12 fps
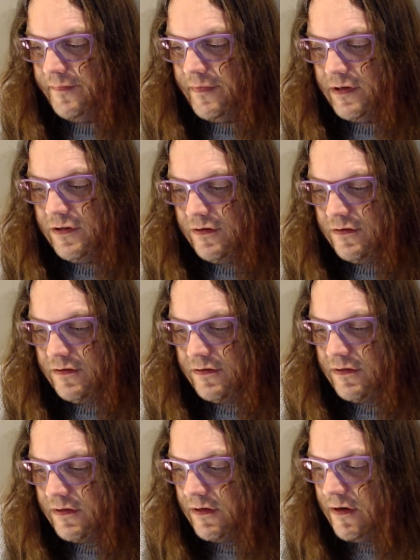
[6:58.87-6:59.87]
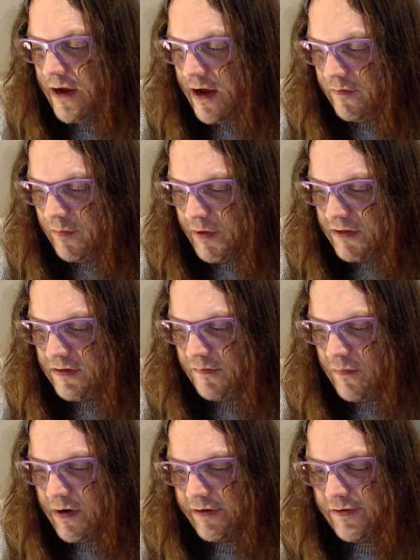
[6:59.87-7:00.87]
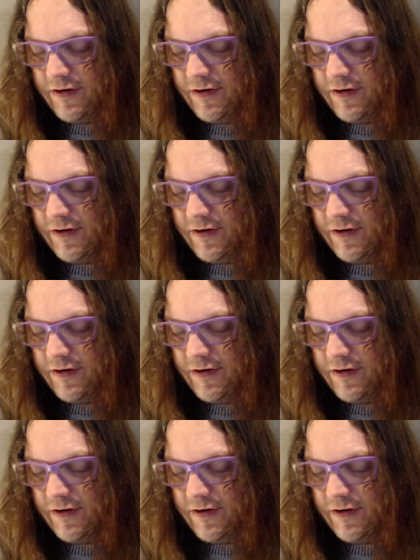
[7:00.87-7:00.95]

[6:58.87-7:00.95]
I have a bunch of micro